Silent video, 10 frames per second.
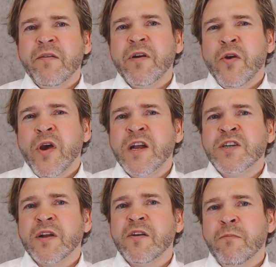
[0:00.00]

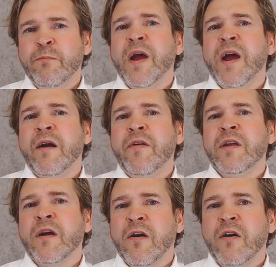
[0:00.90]
evaluation
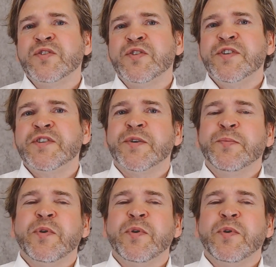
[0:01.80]
comparing our system